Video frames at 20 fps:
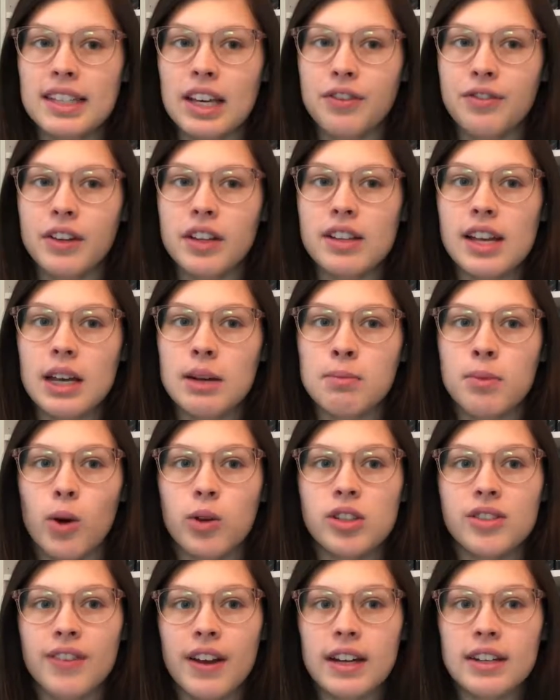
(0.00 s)
I feel like
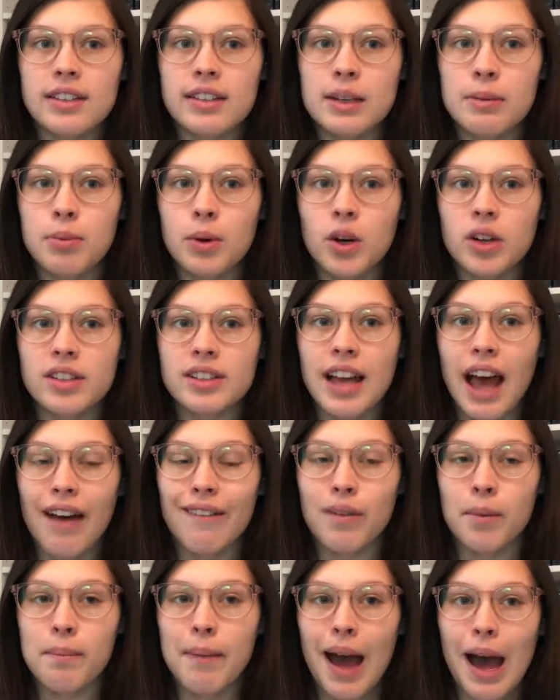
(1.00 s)
most fantasy books
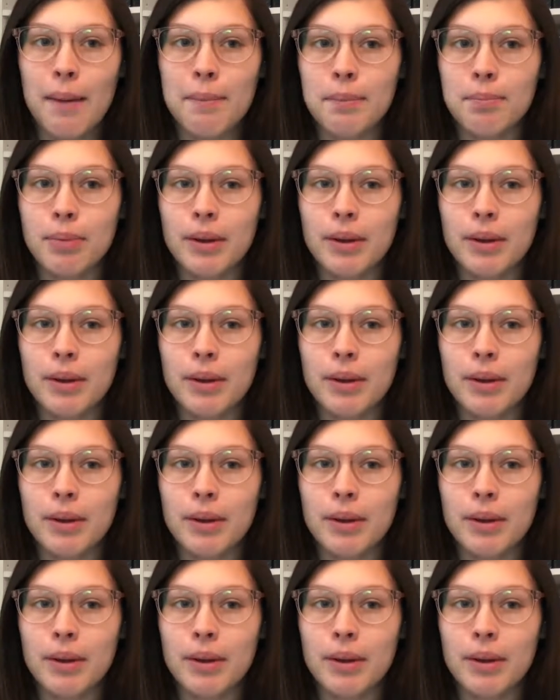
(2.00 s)
have a map,